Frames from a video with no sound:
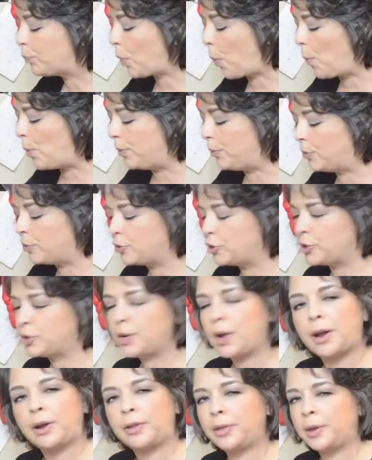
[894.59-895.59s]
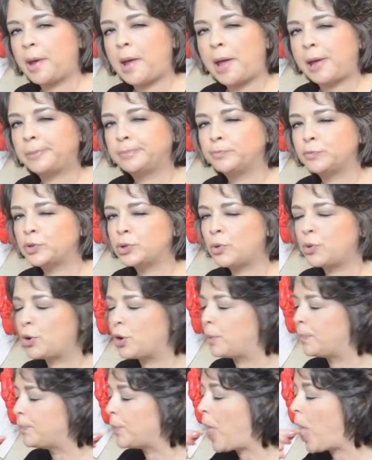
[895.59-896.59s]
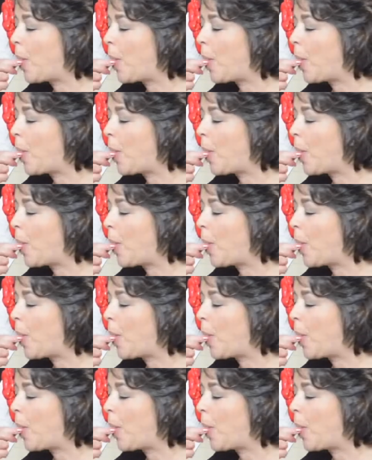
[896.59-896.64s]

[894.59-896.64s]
when they're just out of the can. So good.